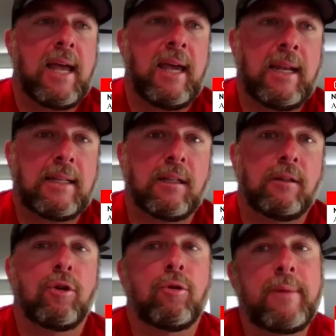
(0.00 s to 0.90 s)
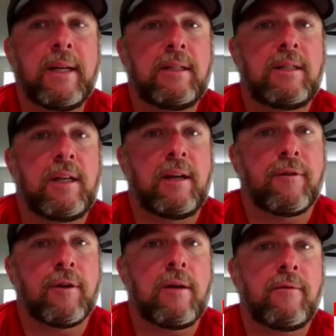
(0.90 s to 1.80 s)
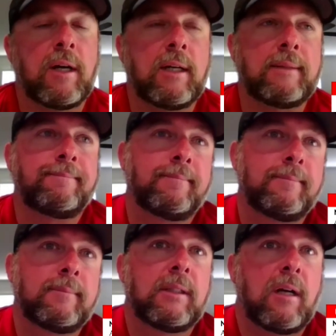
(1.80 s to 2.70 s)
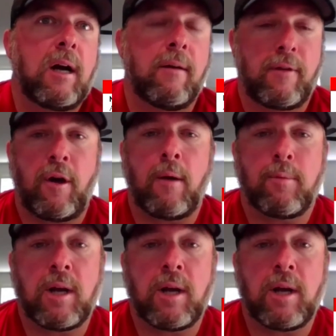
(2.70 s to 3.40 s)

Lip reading: And it's a little bit different of a thought